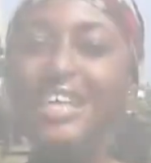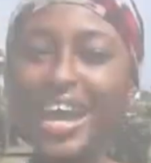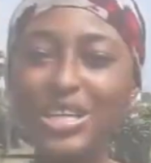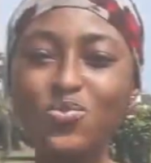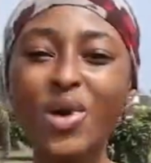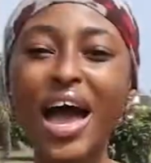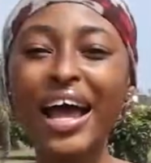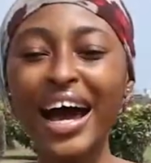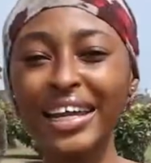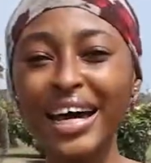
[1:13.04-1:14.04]
site where
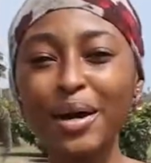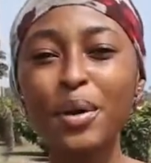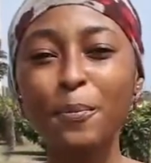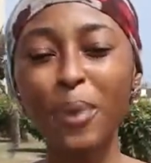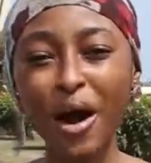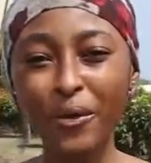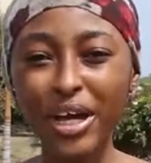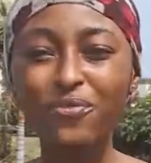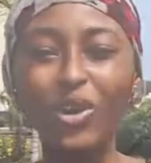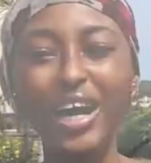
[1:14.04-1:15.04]
Ghana parade for